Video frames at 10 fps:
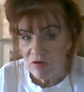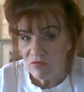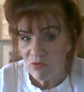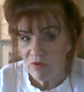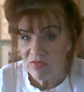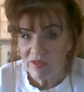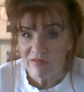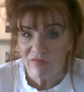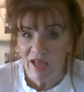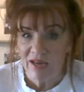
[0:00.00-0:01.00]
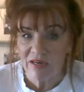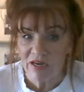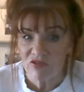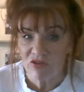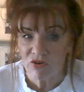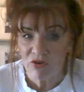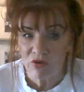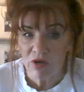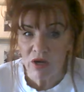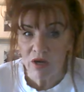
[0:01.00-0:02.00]
for things of that nature
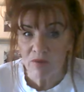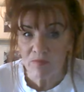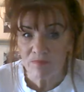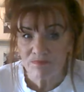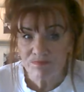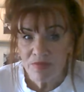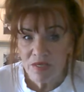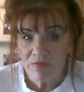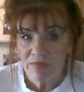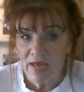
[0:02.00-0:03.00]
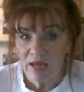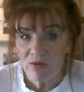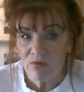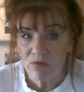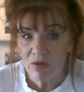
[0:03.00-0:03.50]
that